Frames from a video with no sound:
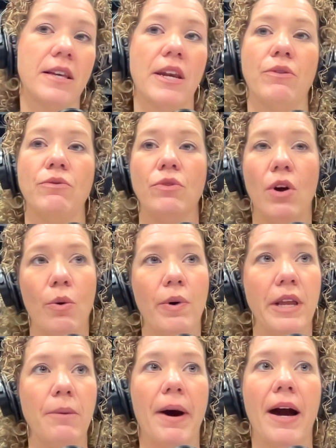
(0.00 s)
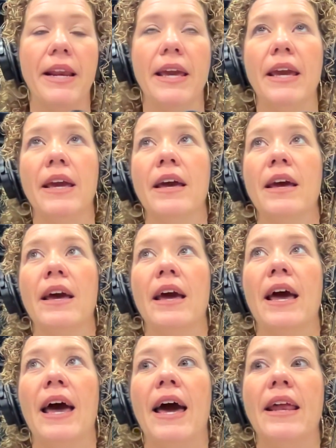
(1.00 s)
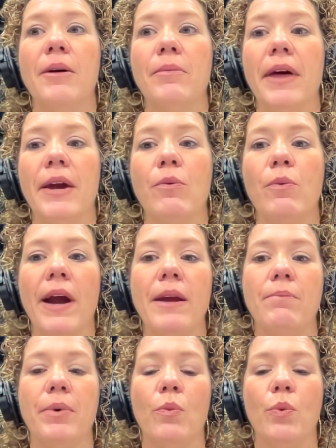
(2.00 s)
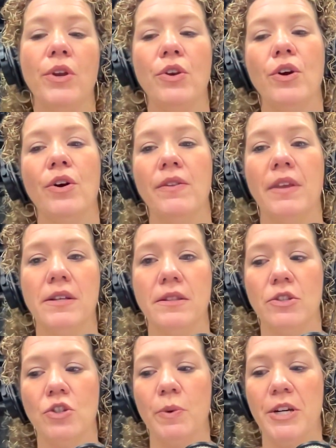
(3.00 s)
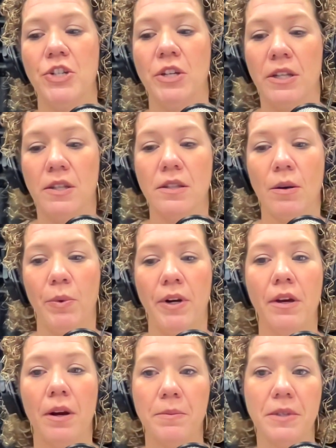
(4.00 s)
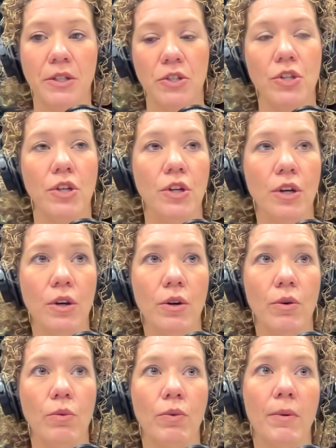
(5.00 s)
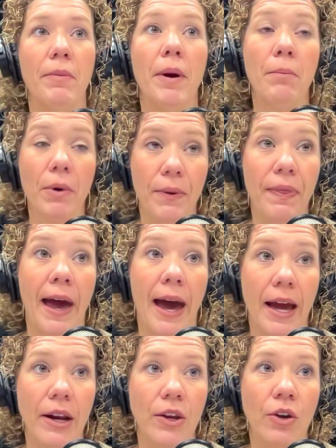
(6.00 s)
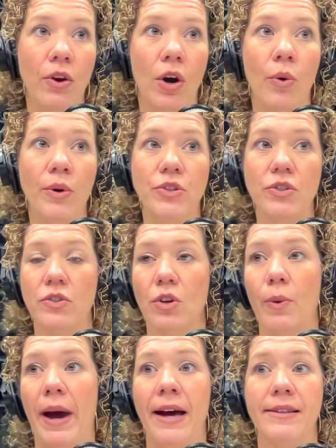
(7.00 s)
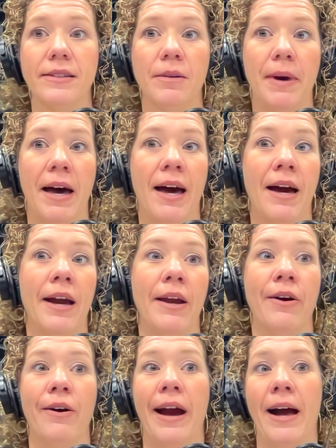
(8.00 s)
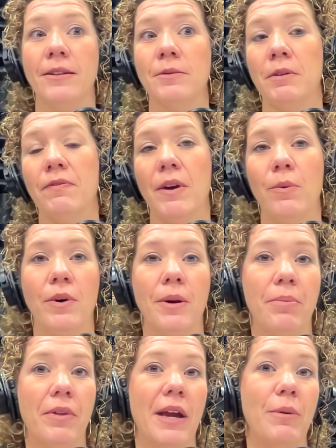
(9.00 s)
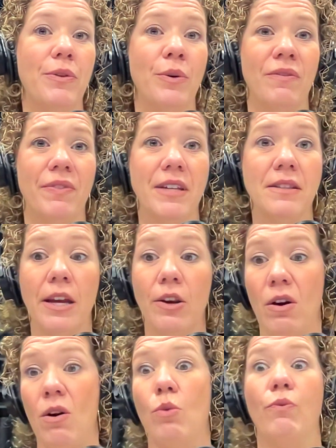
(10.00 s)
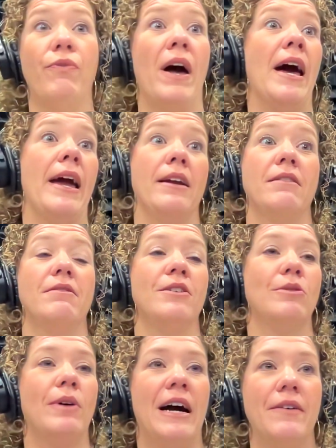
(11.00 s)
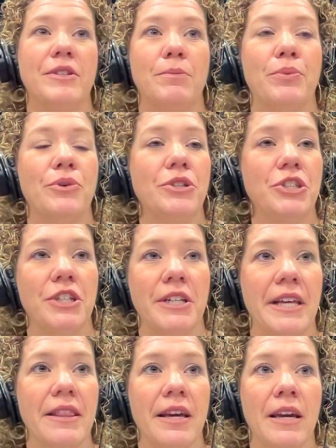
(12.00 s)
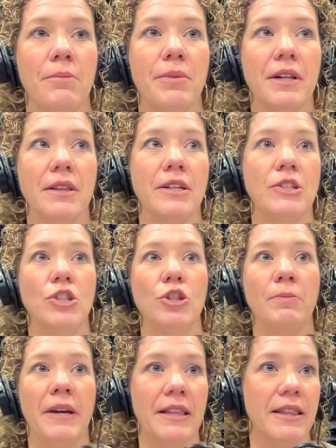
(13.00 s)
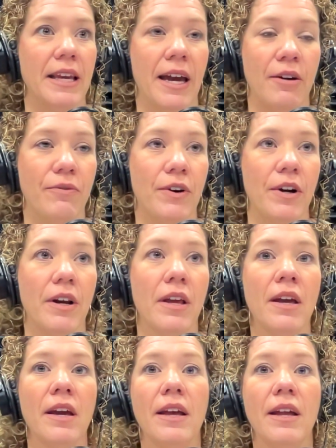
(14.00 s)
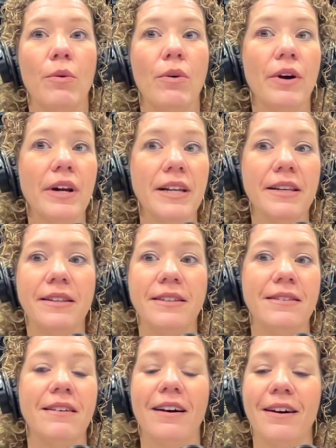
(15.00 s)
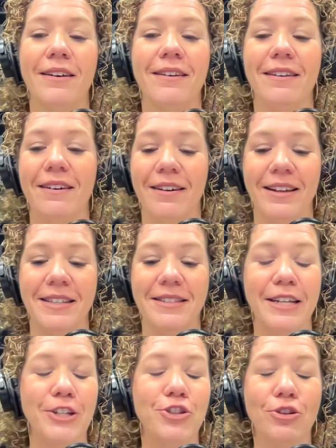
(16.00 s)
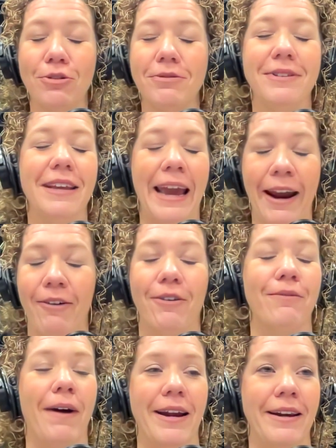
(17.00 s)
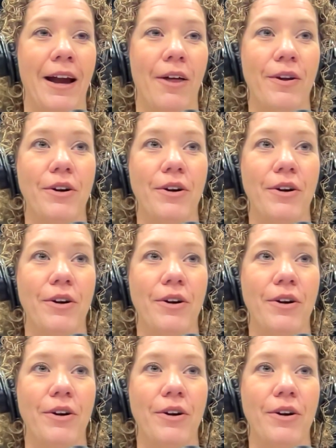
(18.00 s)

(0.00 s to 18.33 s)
I don't know anybody. Mm-hmm. And I'm like, right, but when you're in that situation and someone comes into you, remember that, and just go ask them hi or ask them if they want to play with you. And if they say no, fine. You don't have to push anything, but at least you made the effort. We're in a digital era right now.